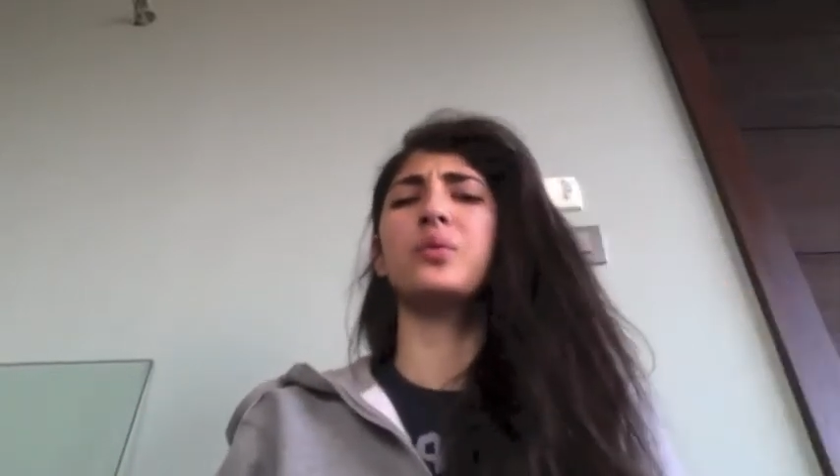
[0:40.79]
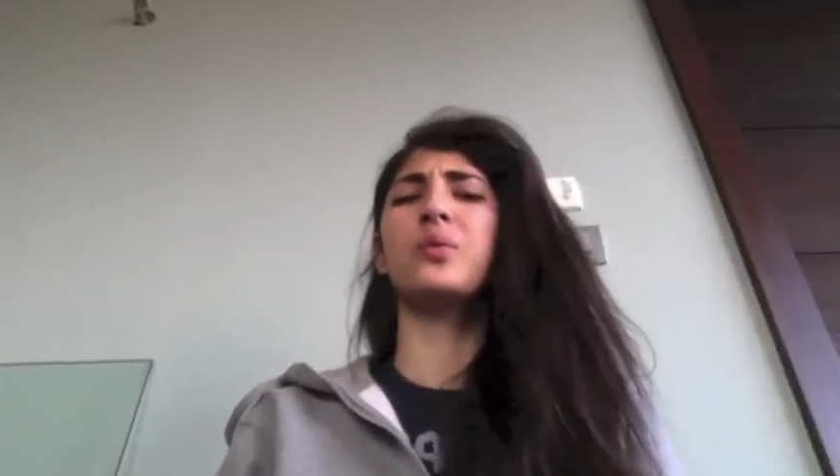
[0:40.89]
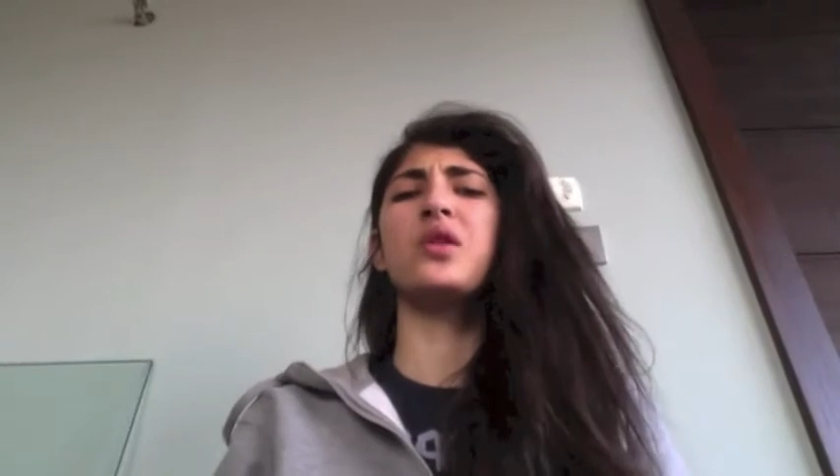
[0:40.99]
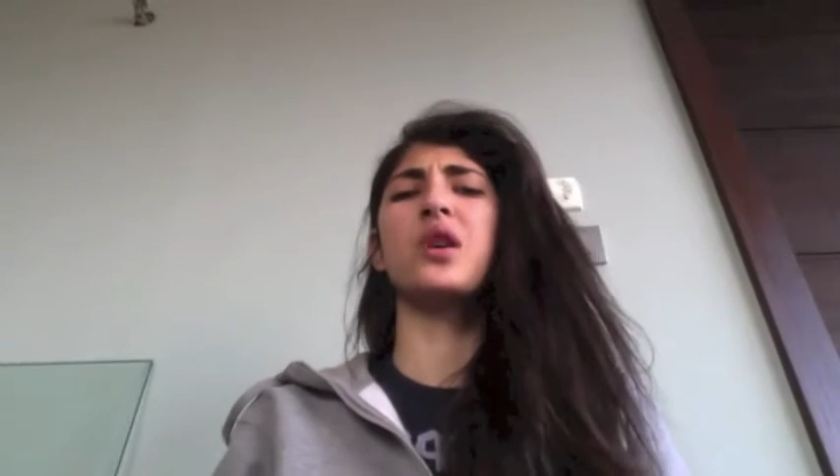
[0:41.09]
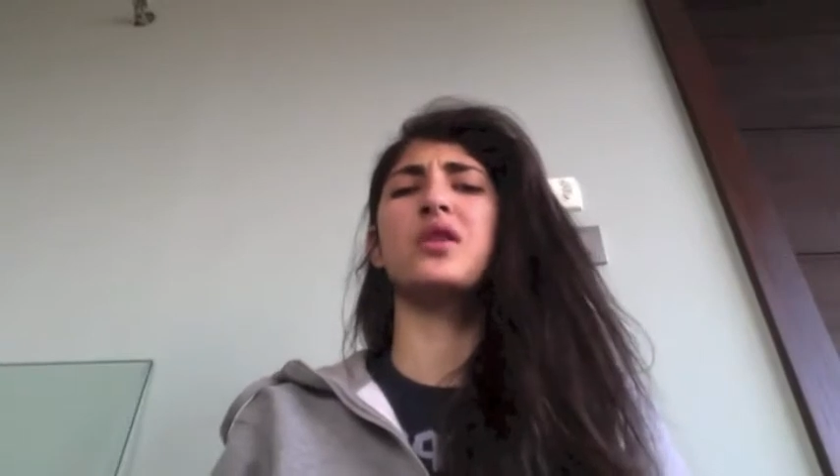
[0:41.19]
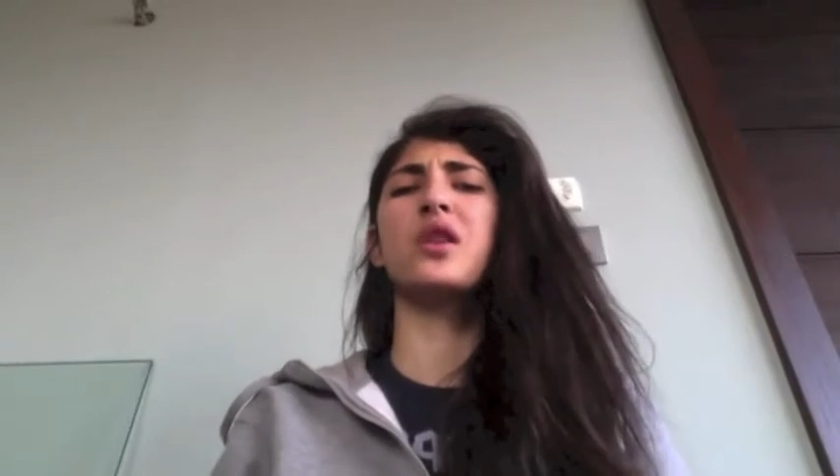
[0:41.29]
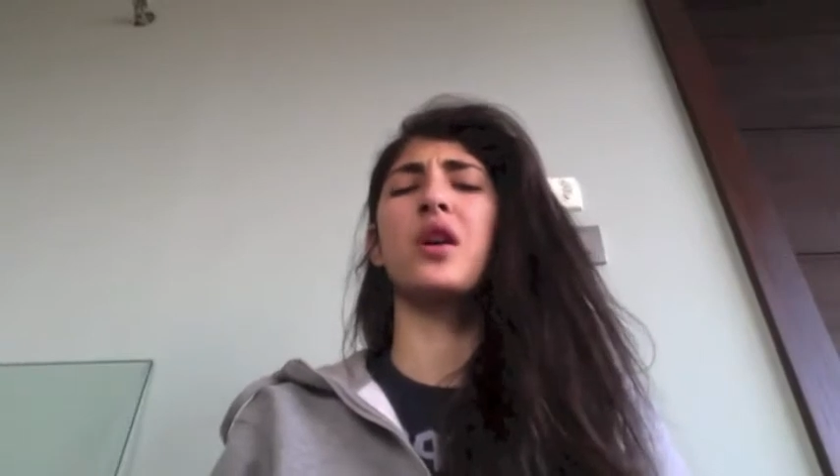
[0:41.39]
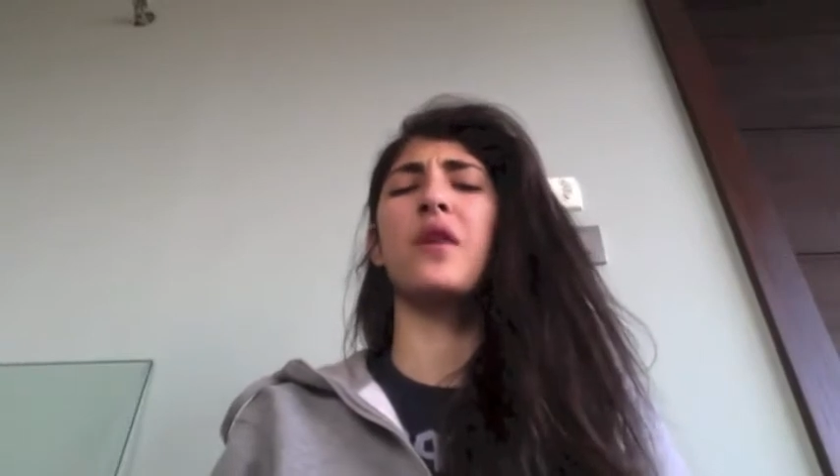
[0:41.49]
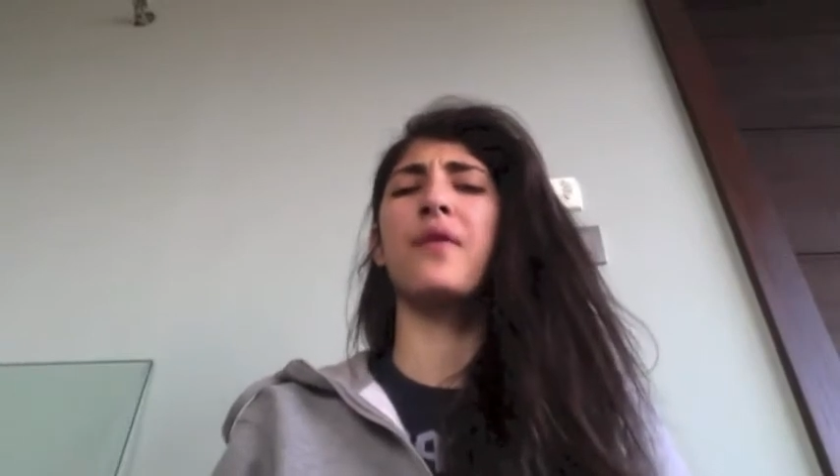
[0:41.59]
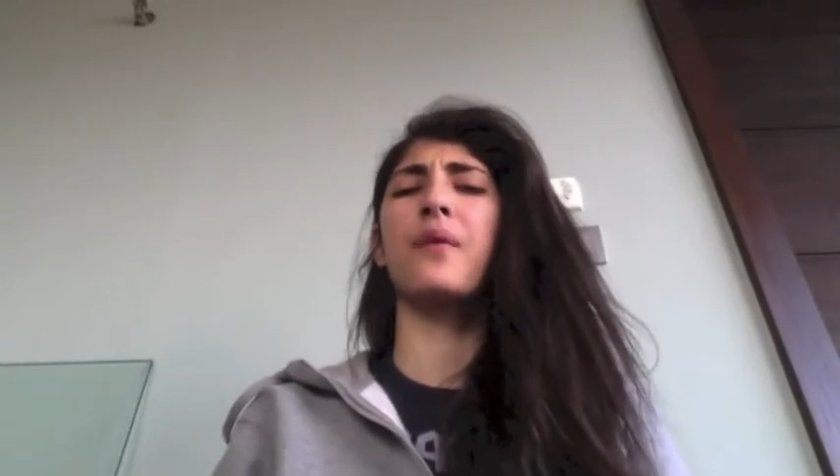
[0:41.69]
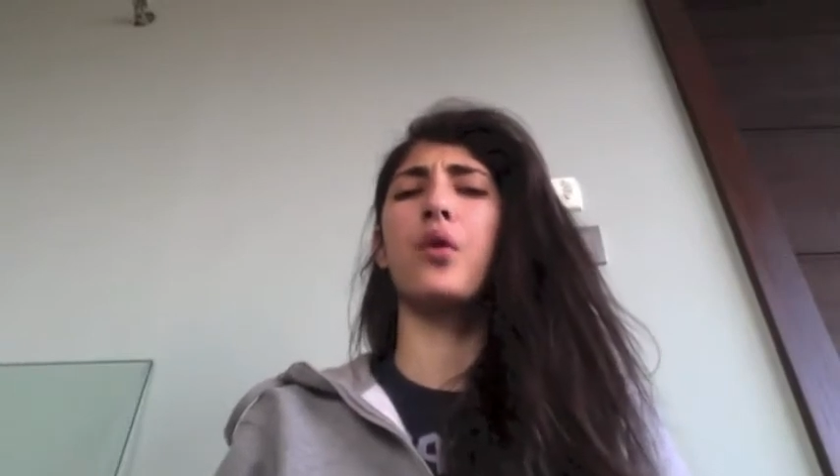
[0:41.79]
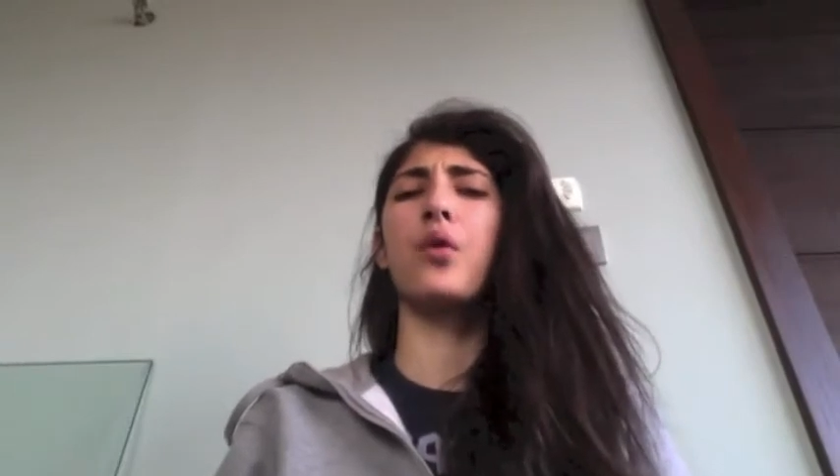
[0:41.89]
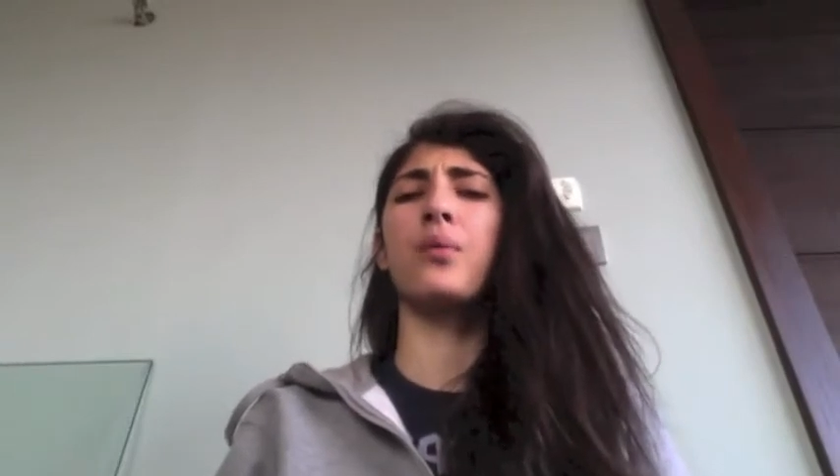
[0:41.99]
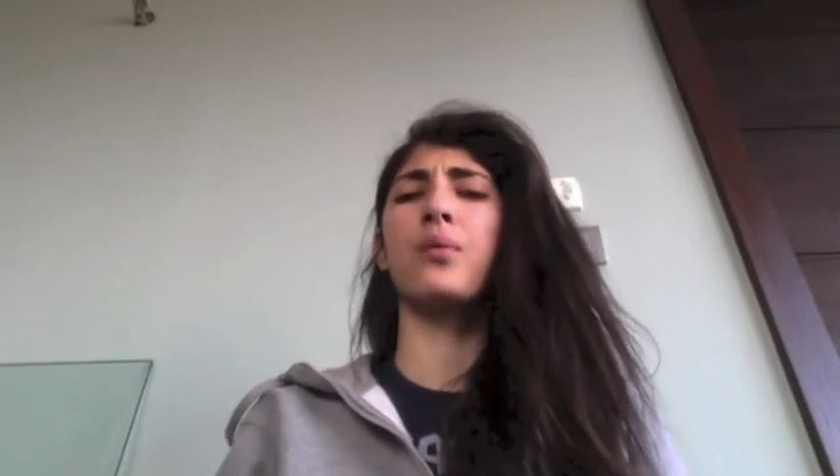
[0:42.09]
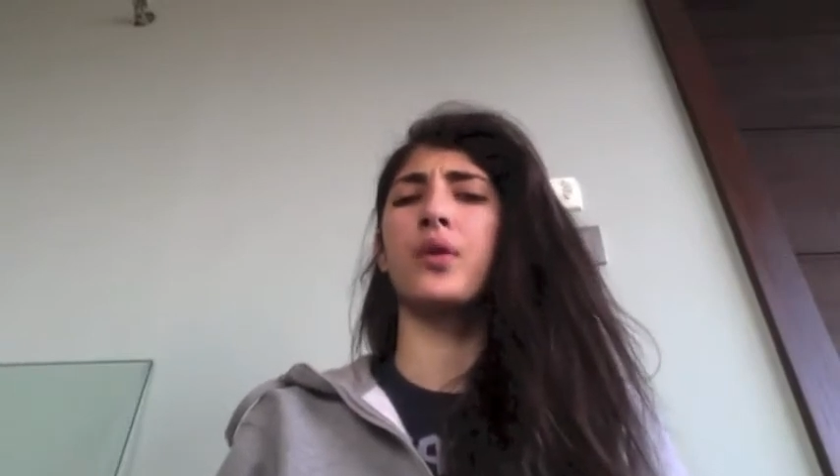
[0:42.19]
majestic of the
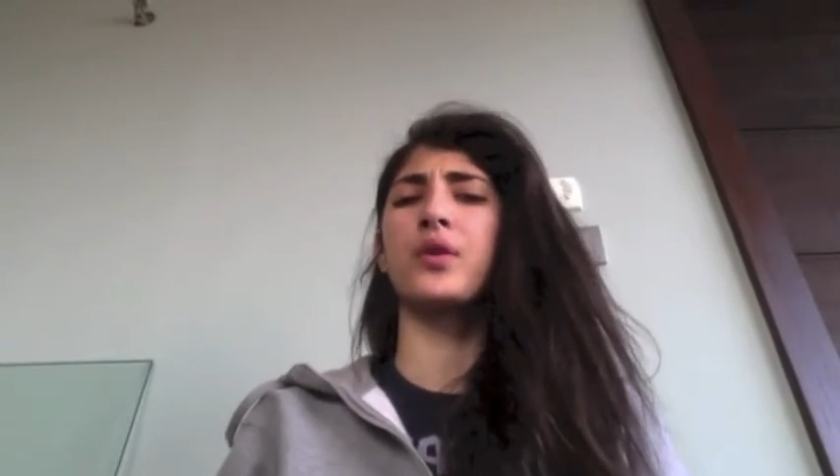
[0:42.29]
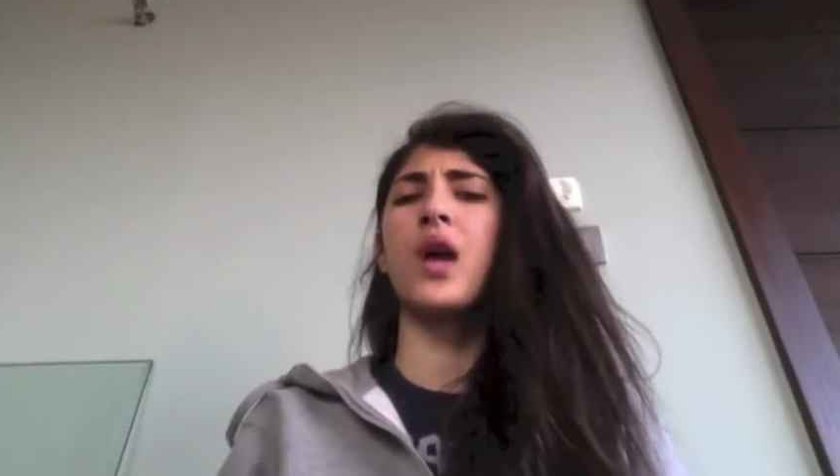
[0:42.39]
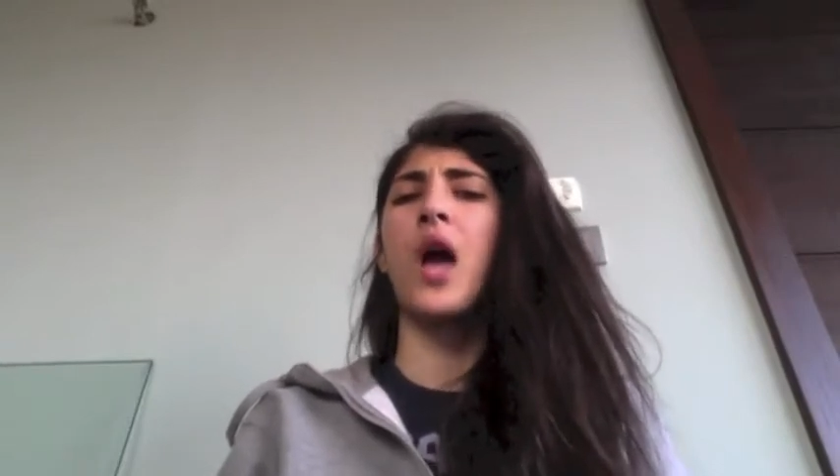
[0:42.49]
birds,